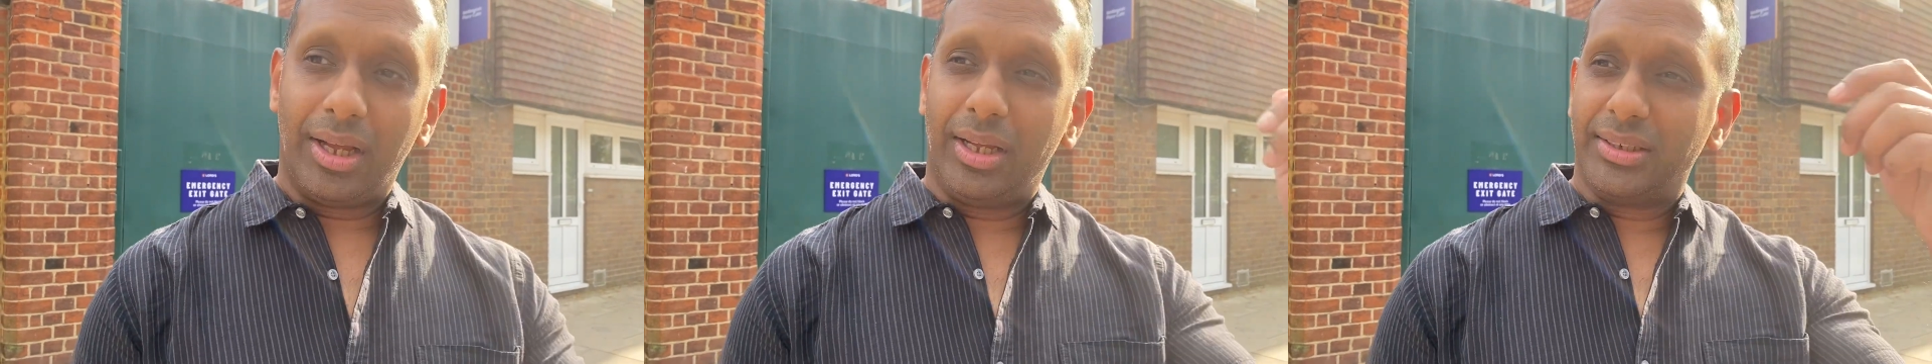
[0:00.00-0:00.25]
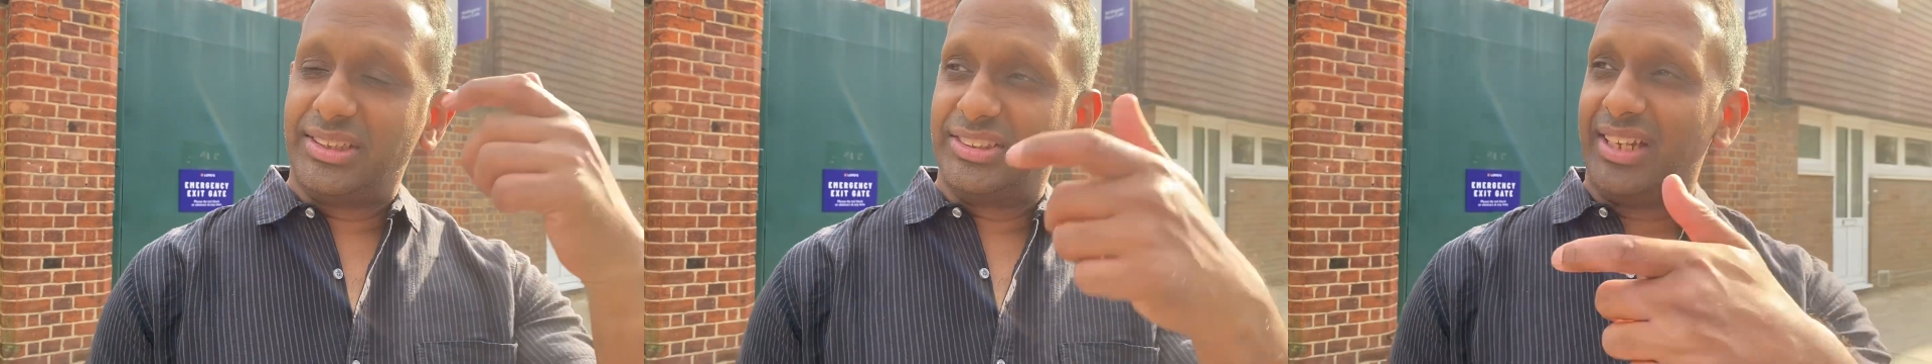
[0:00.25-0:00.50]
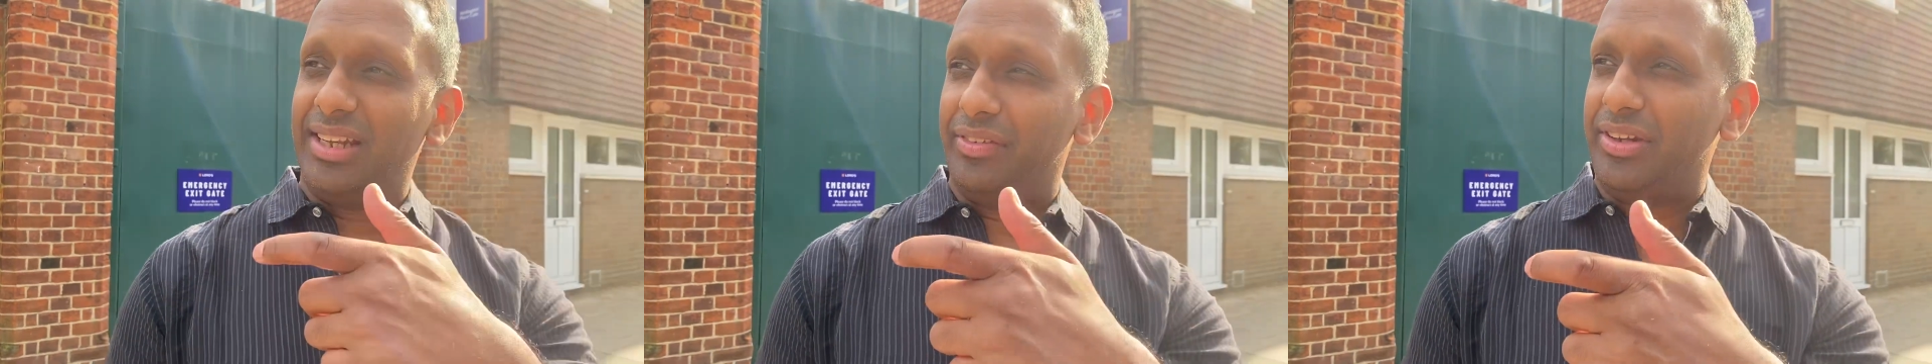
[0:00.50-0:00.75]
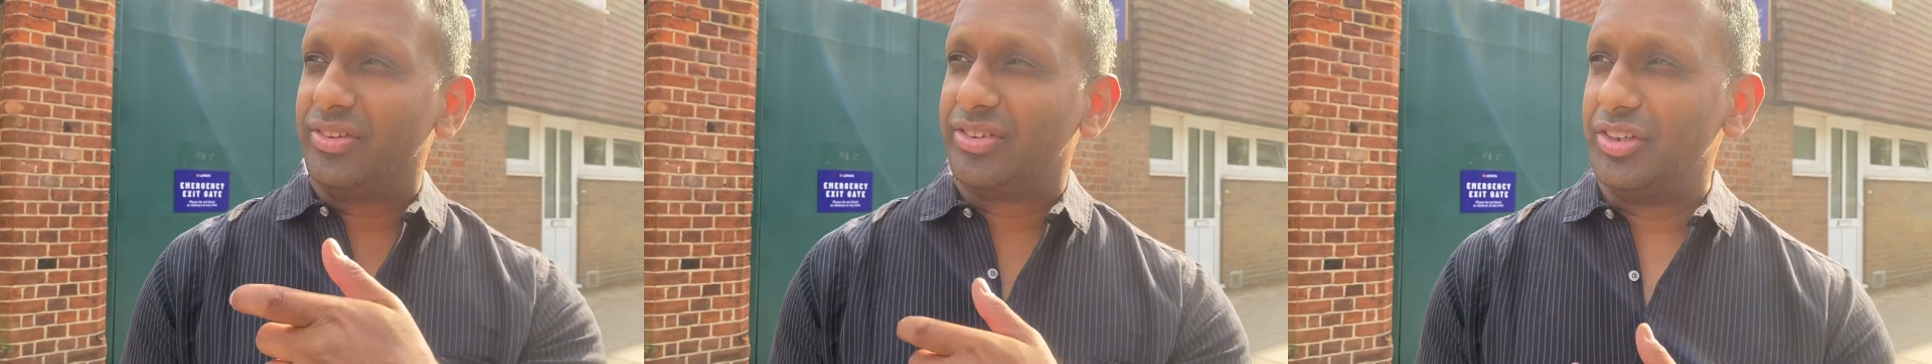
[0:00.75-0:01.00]
Since I live
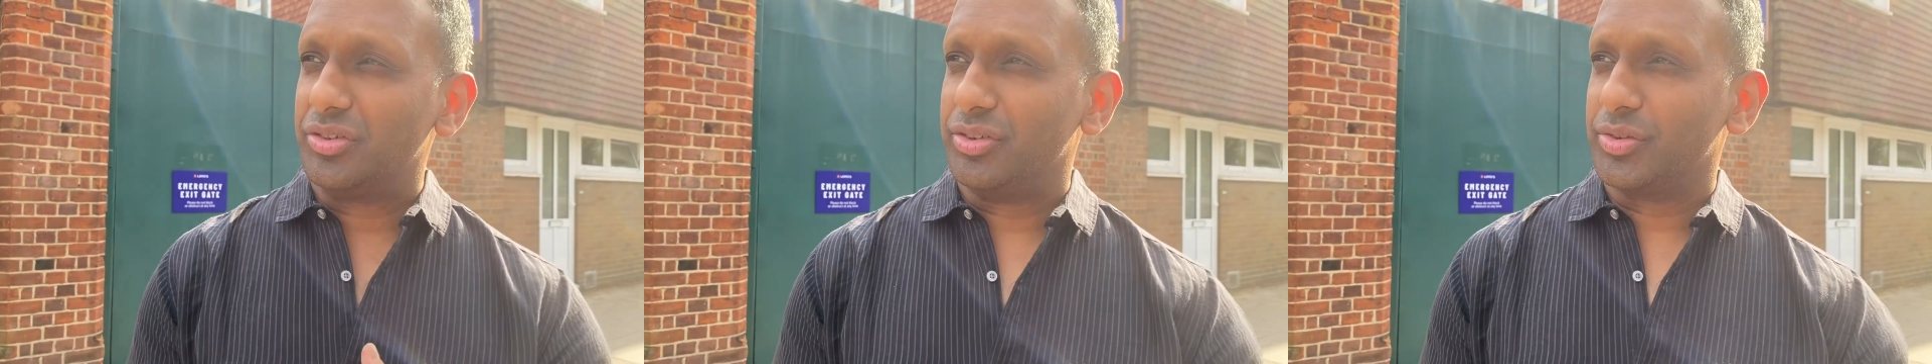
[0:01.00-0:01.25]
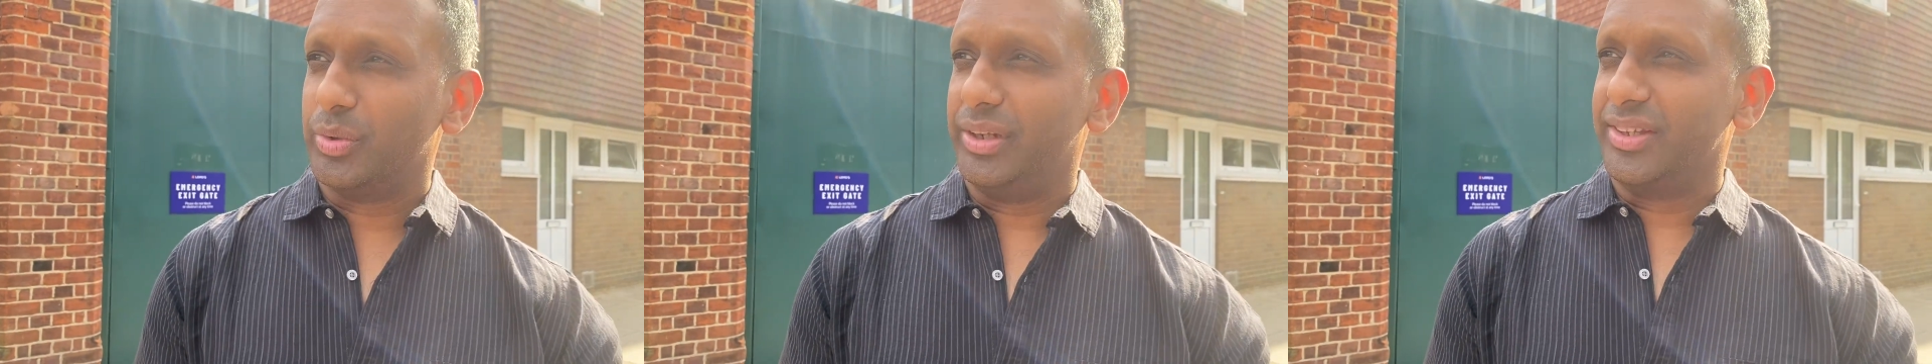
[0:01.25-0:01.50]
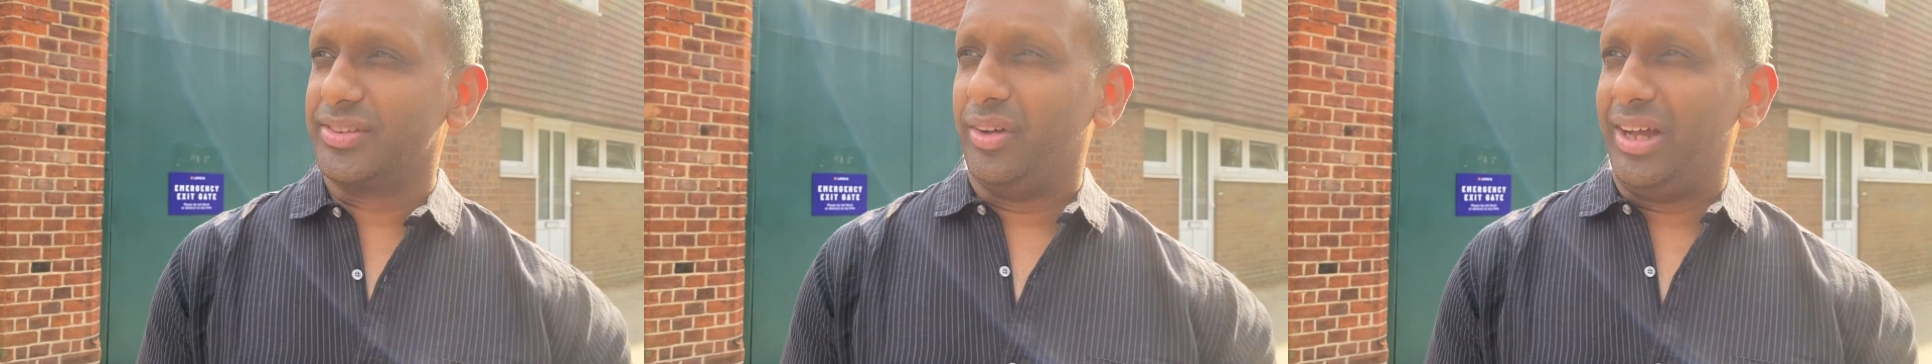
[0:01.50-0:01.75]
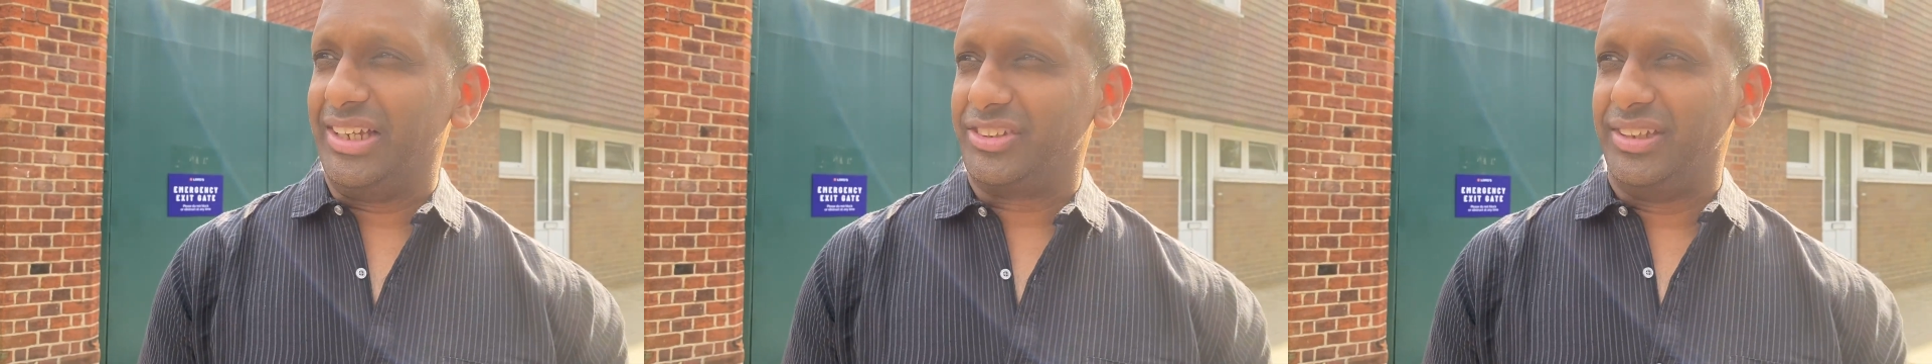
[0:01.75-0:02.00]
in St John's Wood, it's not
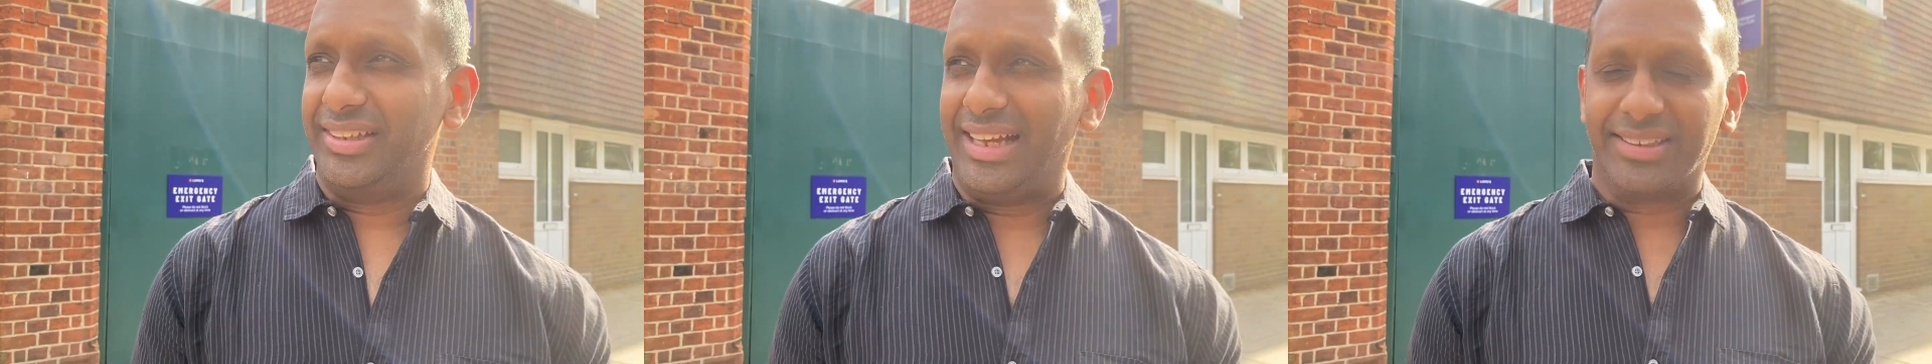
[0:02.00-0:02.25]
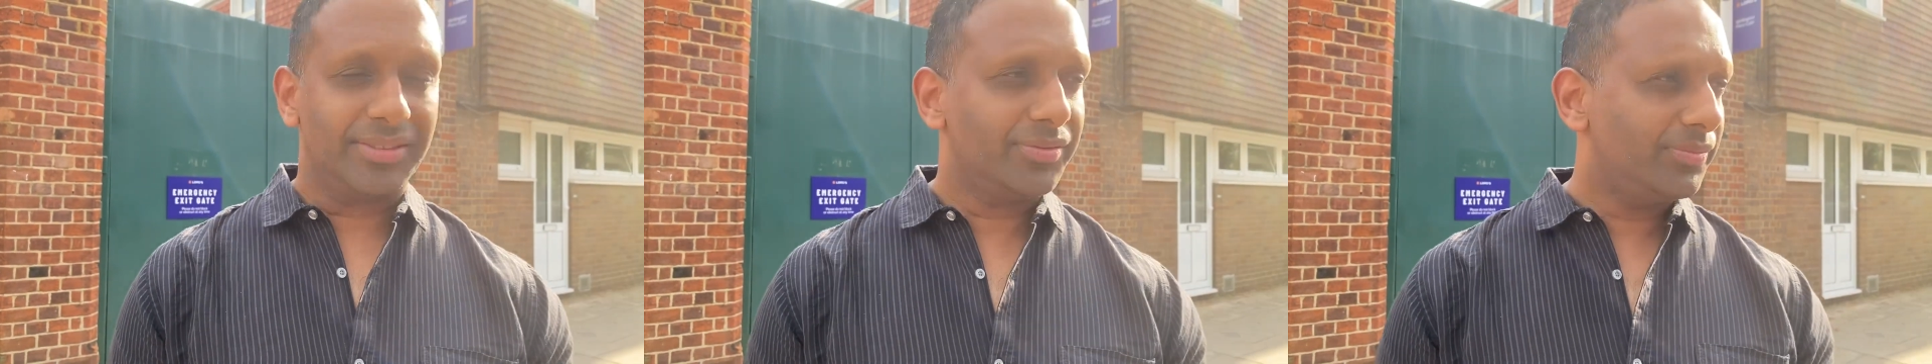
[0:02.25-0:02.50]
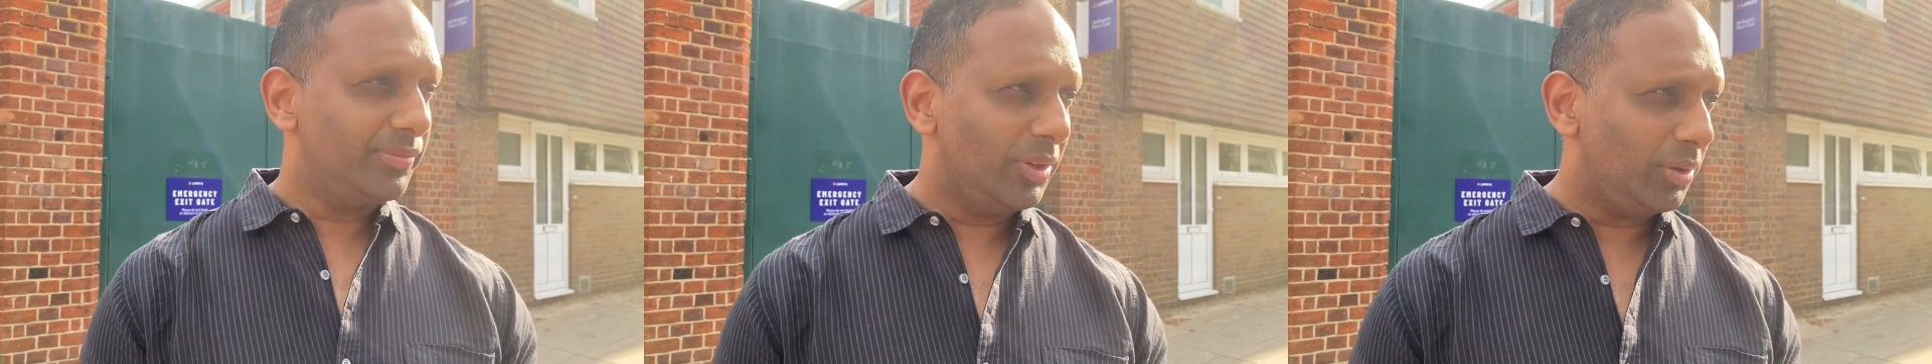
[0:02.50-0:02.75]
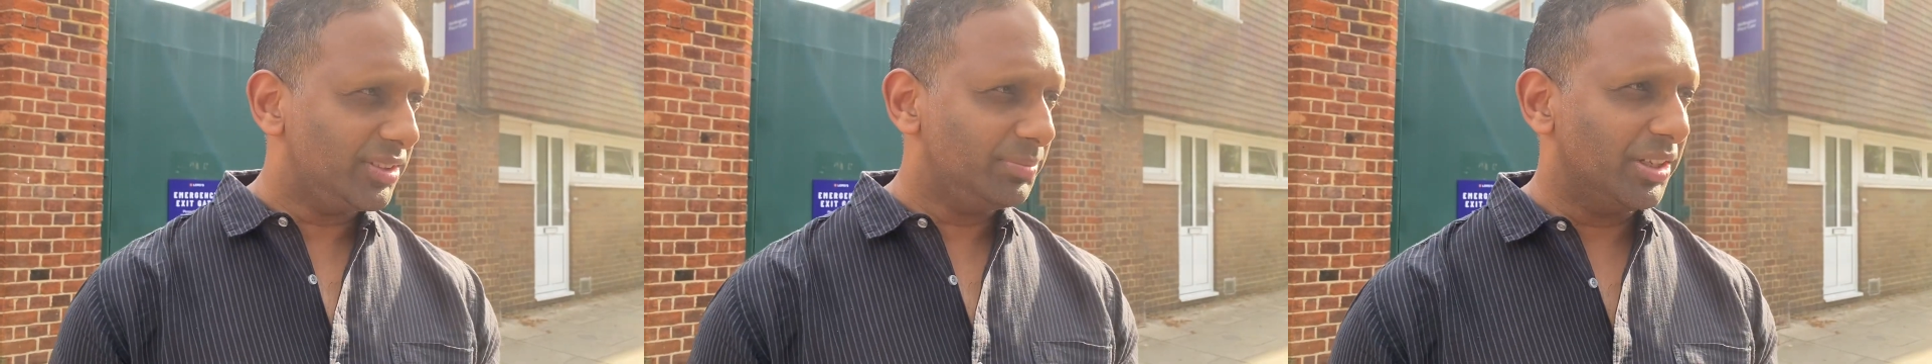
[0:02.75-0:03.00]
actually not
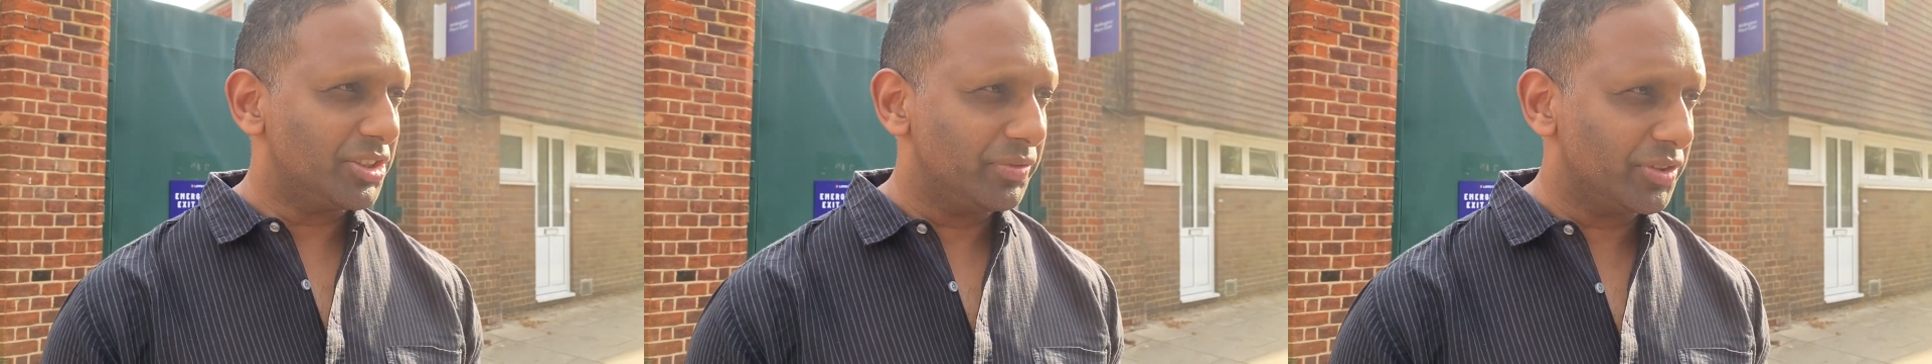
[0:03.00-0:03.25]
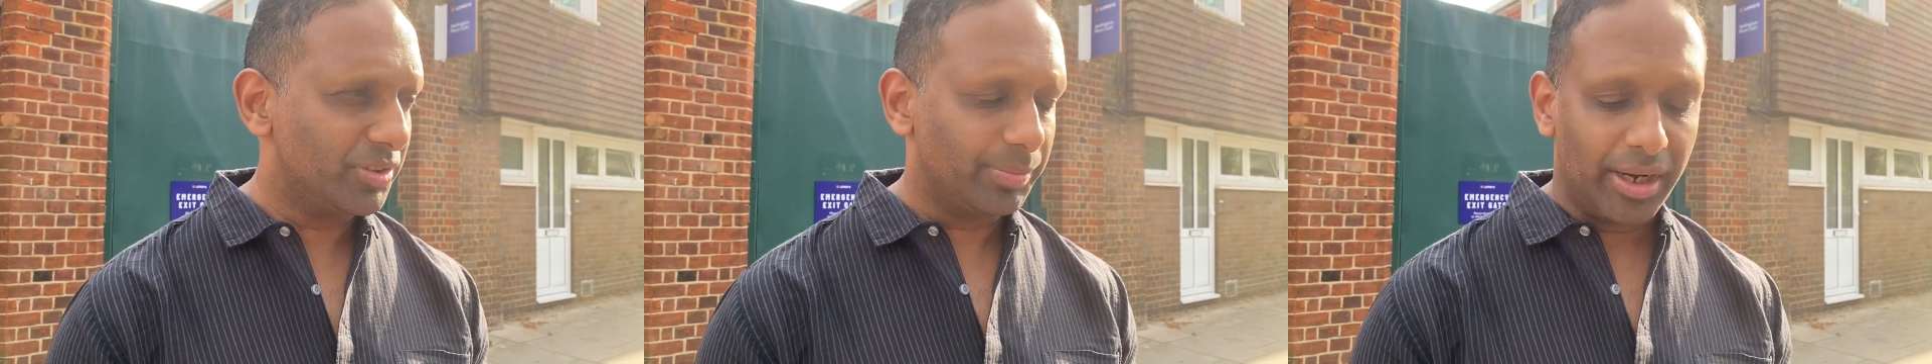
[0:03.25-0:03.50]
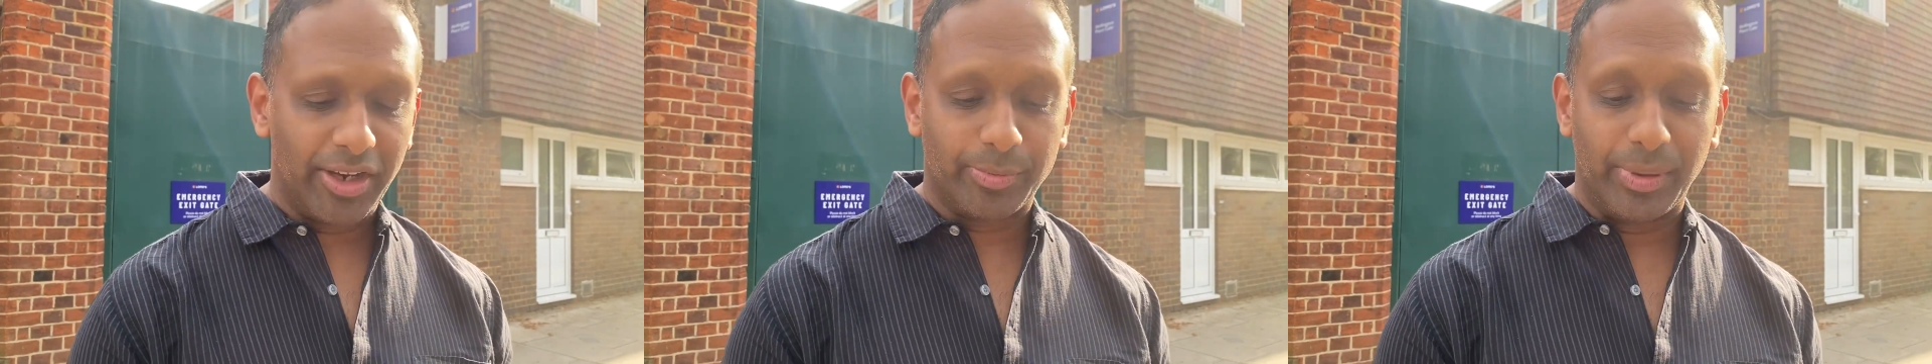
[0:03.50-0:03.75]
much of a surprise,